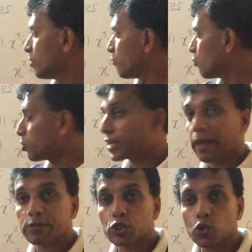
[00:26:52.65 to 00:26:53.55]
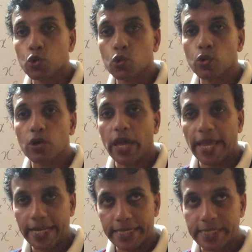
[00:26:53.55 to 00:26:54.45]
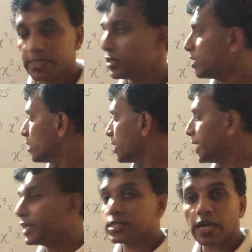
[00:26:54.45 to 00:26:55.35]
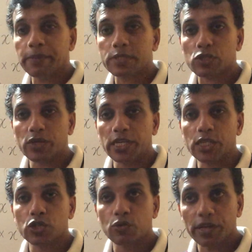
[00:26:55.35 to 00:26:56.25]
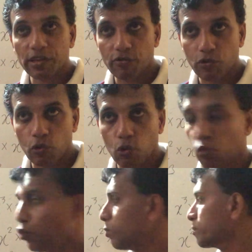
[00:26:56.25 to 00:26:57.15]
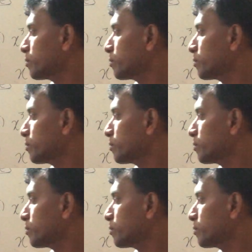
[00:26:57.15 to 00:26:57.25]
4 times 2, 8. 8 times 3, 24.